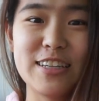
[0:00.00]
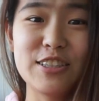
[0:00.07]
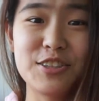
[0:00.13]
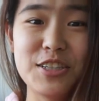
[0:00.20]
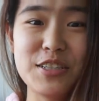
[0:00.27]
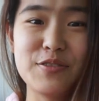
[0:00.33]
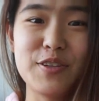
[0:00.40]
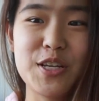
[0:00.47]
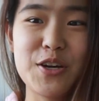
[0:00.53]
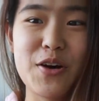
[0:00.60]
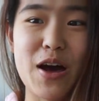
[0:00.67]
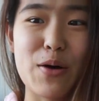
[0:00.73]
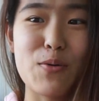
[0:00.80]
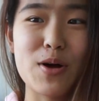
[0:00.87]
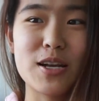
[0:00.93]
in today's video
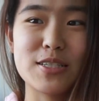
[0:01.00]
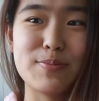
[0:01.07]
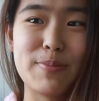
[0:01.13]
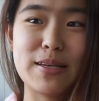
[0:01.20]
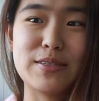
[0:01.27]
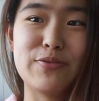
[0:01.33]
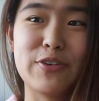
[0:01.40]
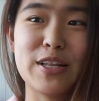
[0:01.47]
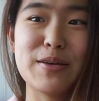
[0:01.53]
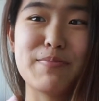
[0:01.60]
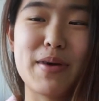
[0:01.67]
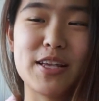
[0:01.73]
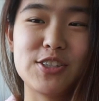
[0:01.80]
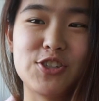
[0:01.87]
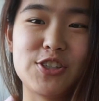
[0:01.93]
I want to specifically
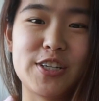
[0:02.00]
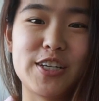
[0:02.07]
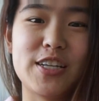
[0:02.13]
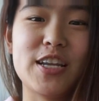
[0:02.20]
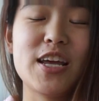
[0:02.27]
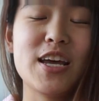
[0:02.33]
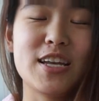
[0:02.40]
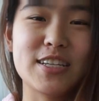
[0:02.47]
mention